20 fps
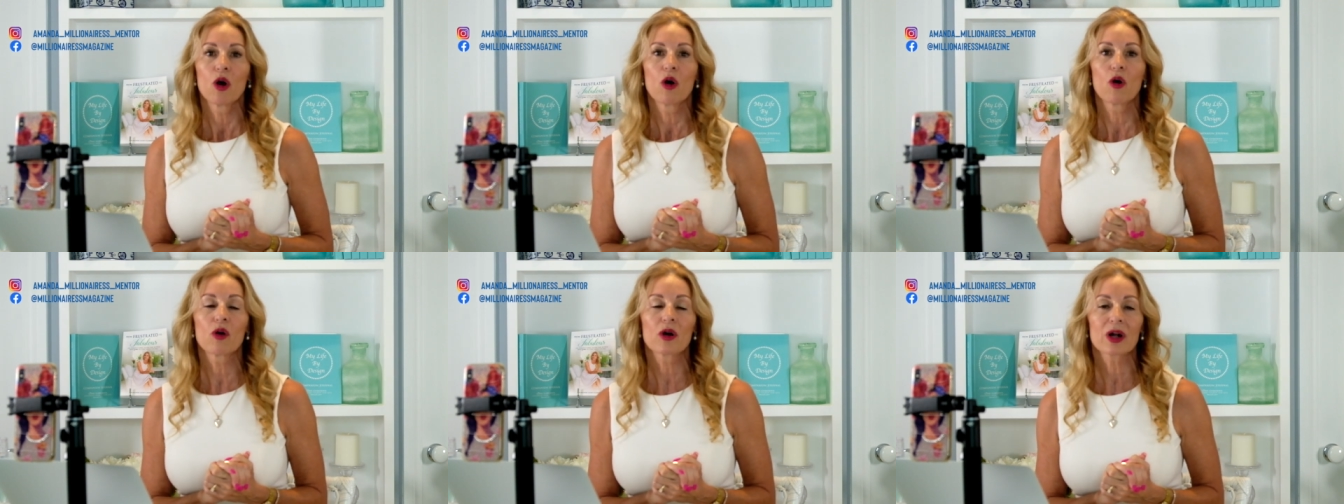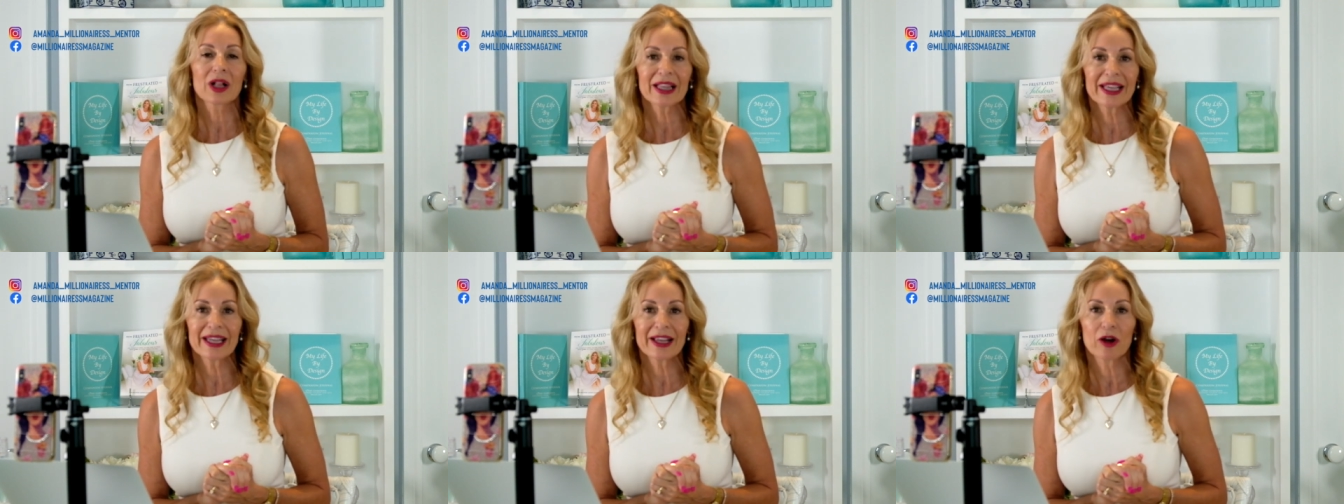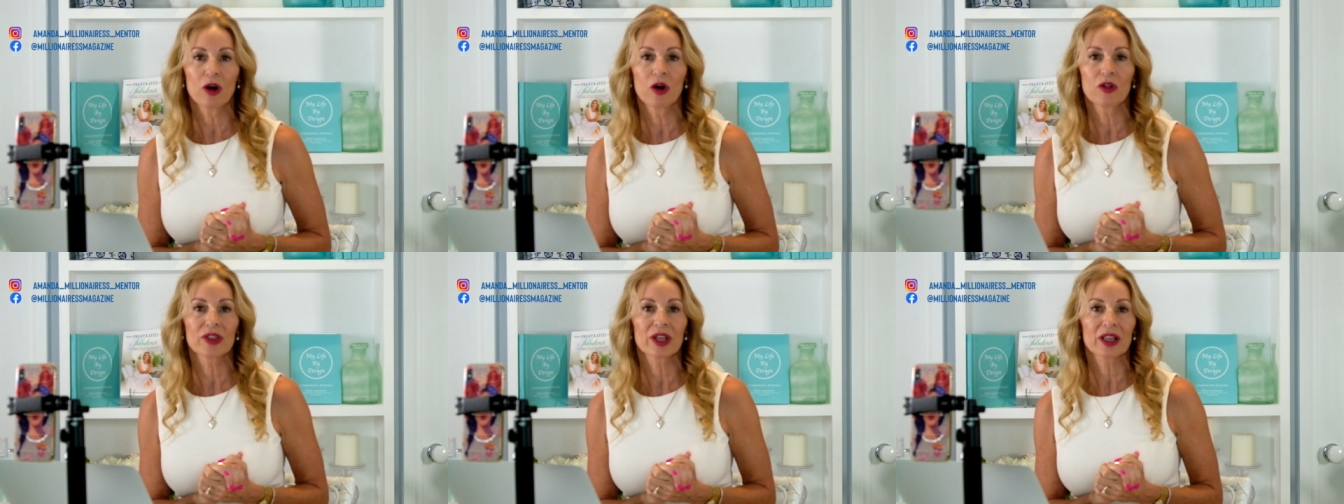or
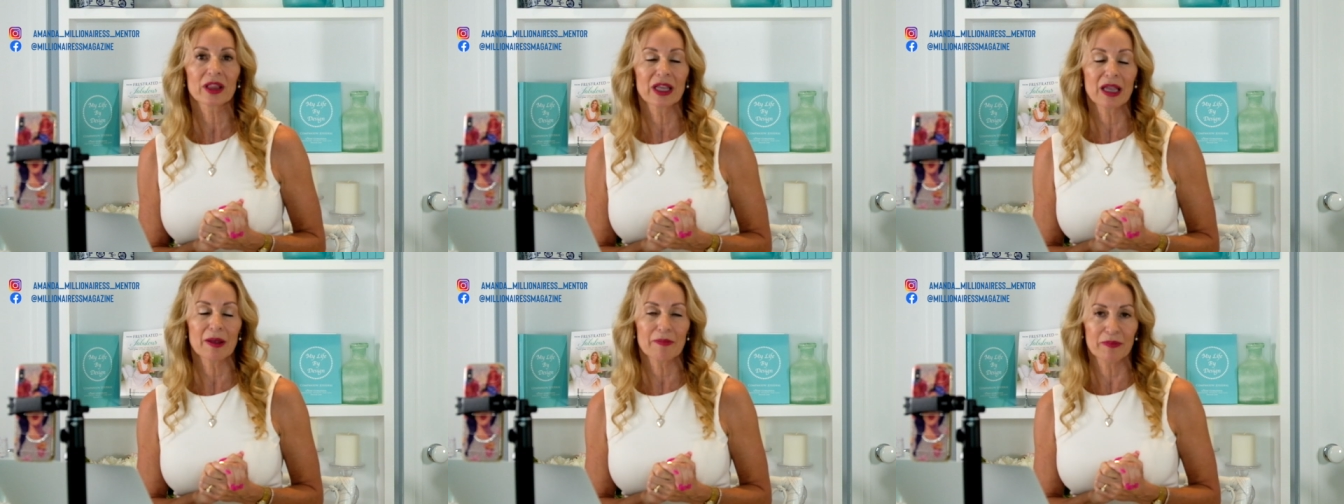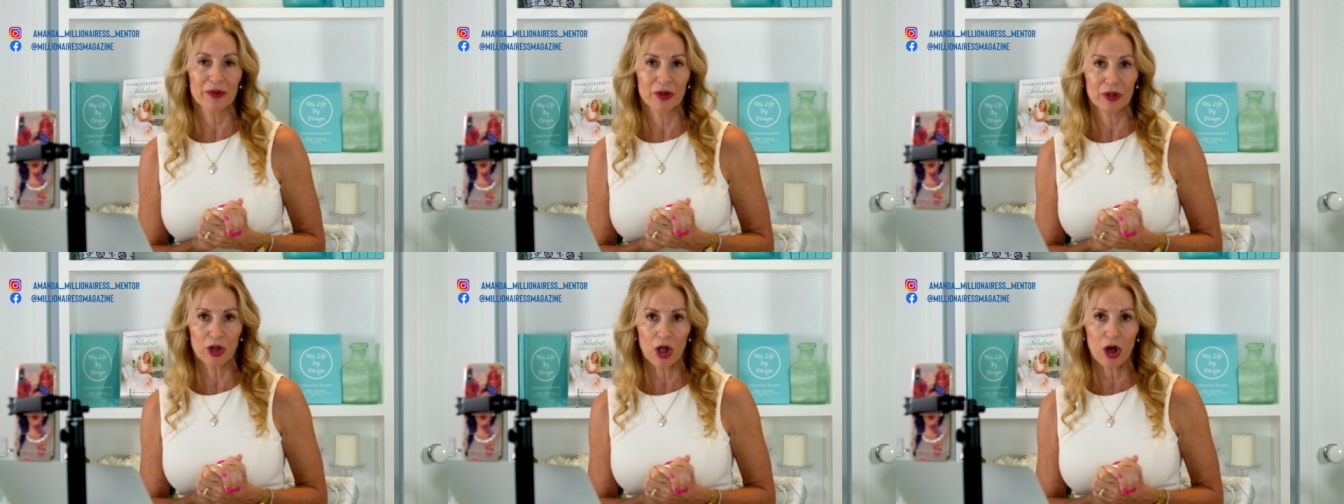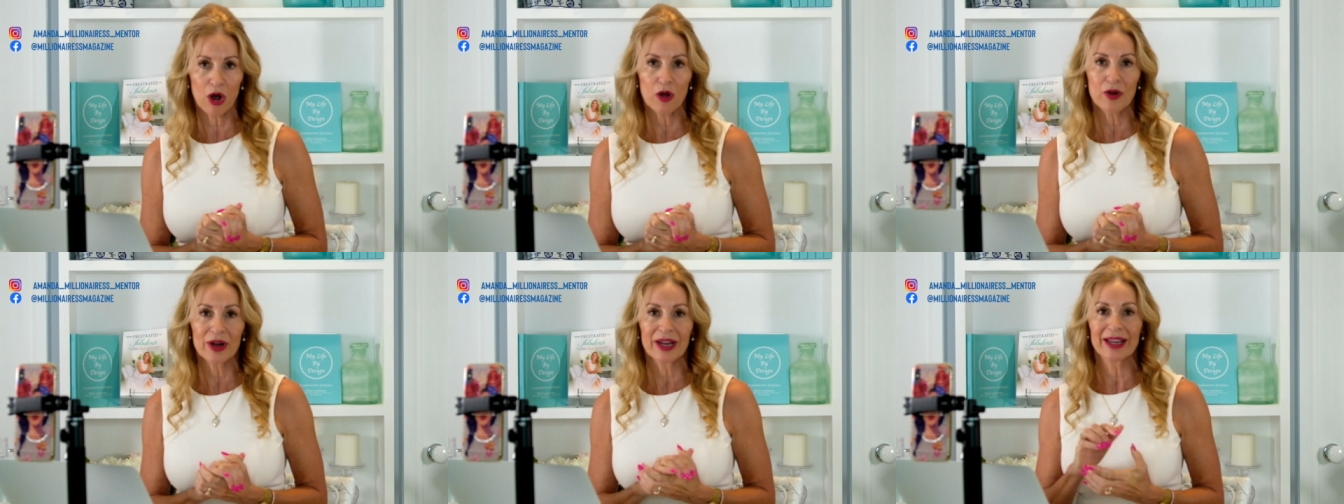click on the link
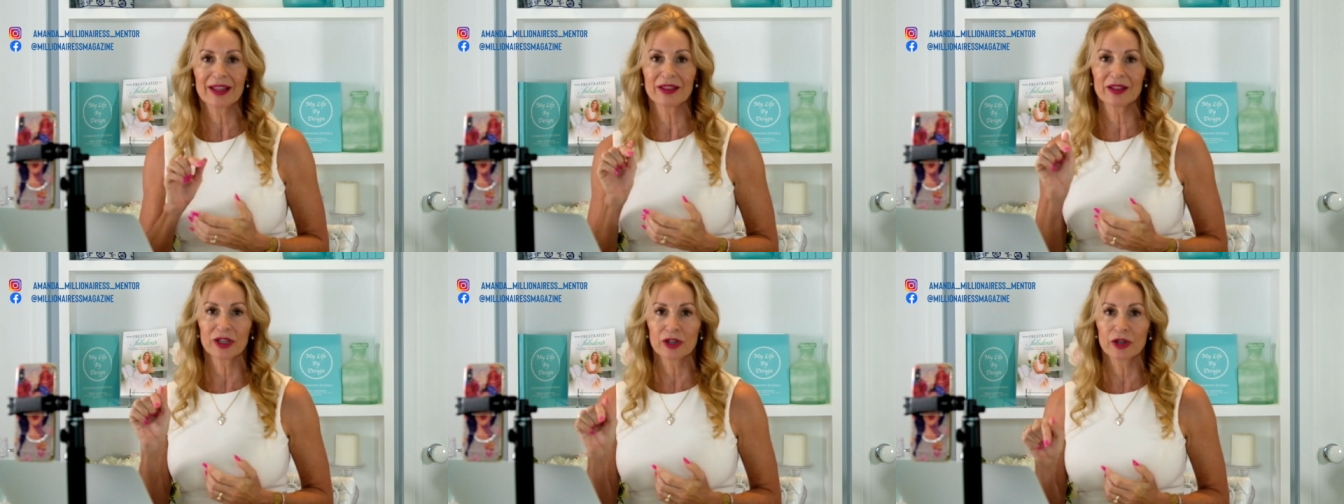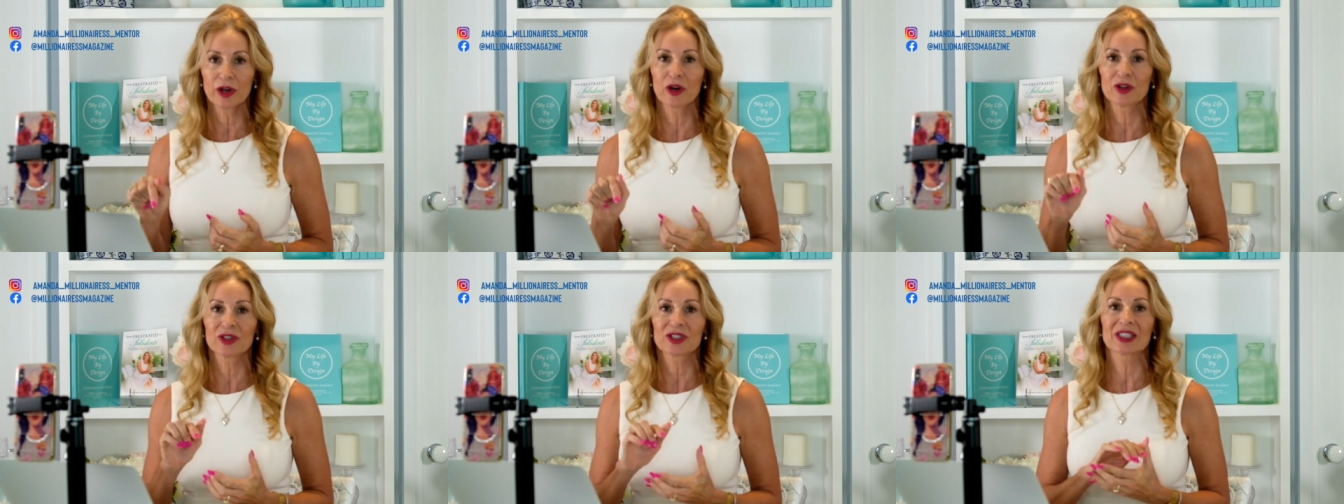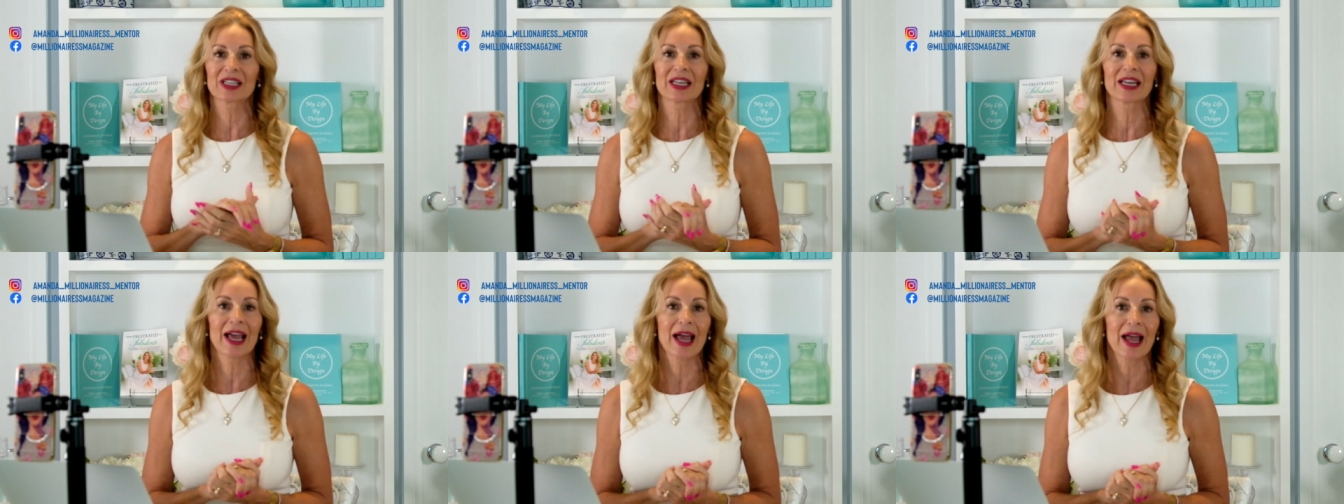below in the
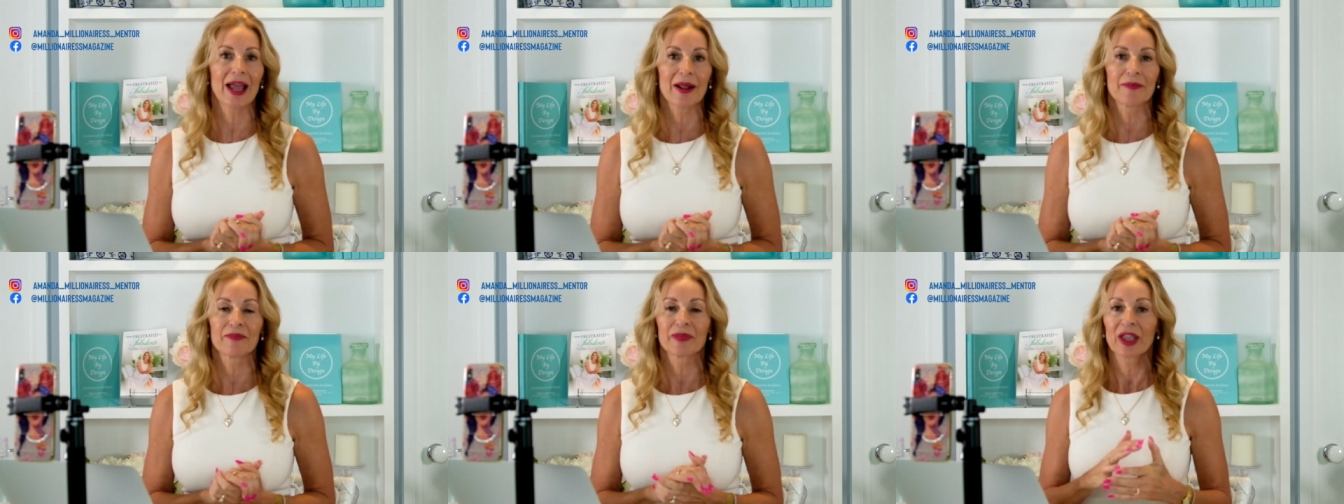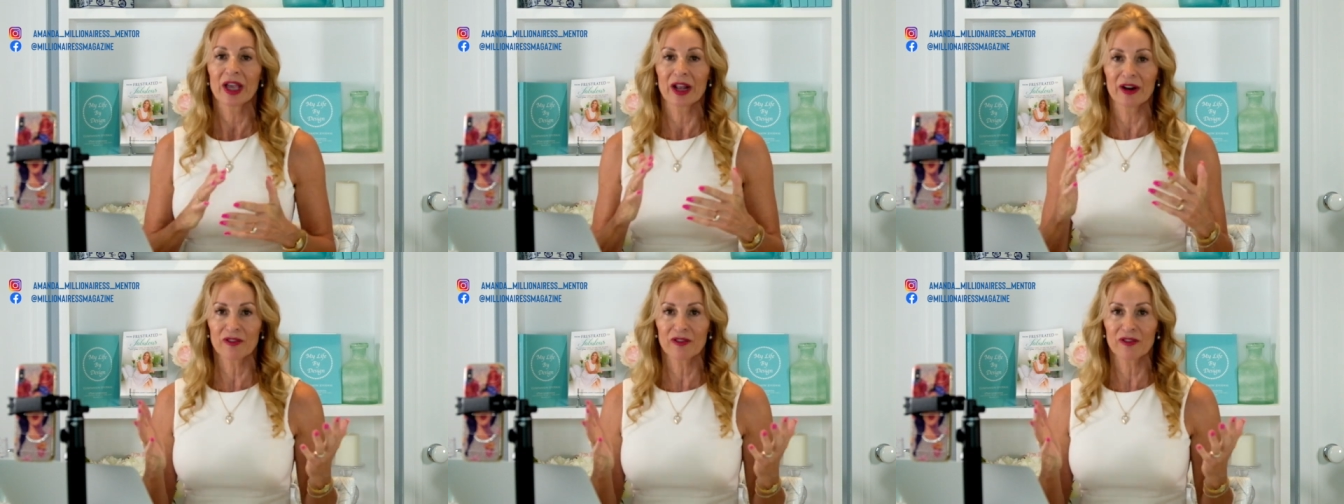notes today.